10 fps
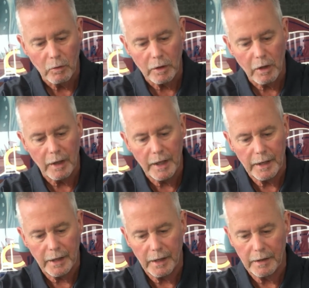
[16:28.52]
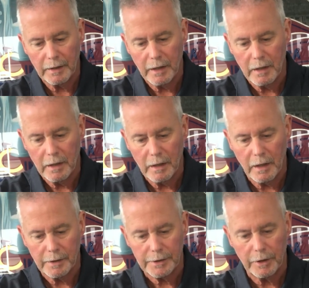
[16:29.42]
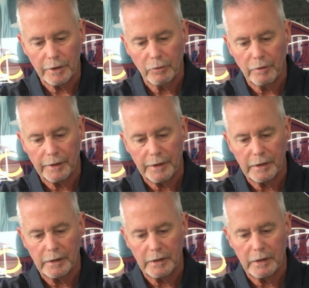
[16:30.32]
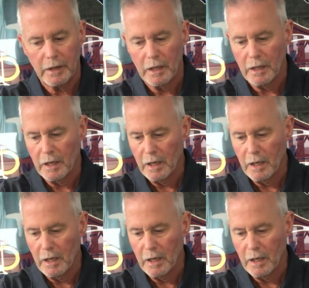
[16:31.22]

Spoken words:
we'll go ahead and I'll show you what the